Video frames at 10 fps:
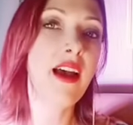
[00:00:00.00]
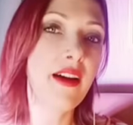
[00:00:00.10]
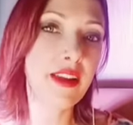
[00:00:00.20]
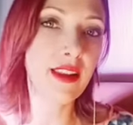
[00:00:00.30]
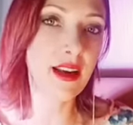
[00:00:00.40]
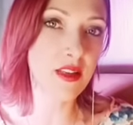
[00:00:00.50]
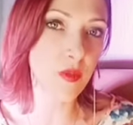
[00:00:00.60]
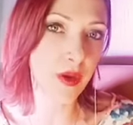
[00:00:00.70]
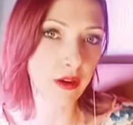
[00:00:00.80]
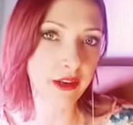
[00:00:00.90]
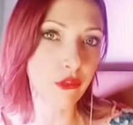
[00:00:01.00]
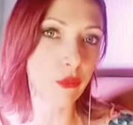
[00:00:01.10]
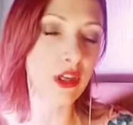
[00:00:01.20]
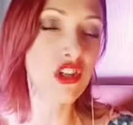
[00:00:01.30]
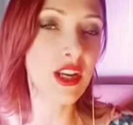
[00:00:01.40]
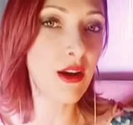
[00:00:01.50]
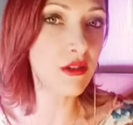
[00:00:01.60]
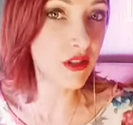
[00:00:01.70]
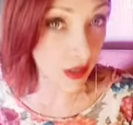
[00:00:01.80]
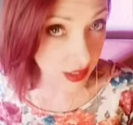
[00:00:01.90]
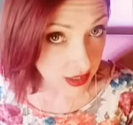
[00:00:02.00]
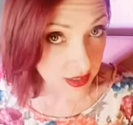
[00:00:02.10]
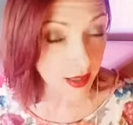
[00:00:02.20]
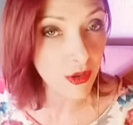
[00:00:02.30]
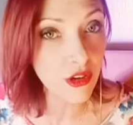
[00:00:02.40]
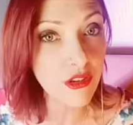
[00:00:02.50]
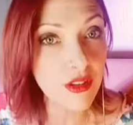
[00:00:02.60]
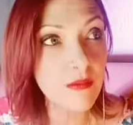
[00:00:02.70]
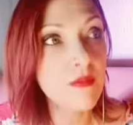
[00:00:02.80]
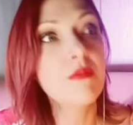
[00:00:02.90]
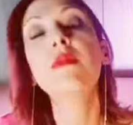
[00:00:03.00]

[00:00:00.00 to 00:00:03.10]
having that experience, reaching out, talking to that person,